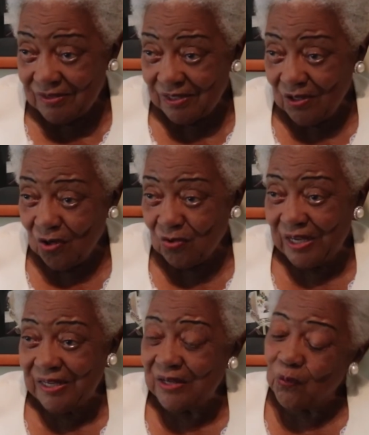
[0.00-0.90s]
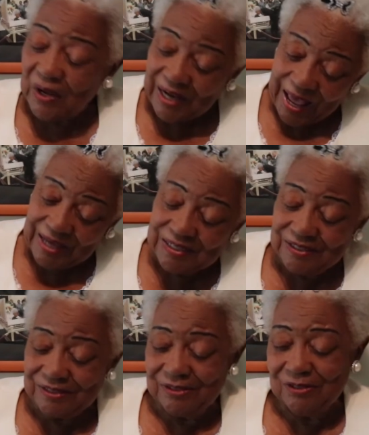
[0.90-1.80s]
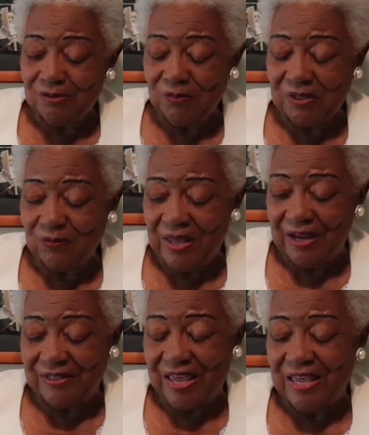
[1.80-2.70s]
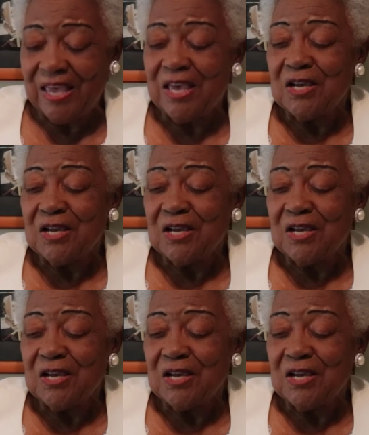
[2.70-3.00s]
to go like that when I couldn't be like that.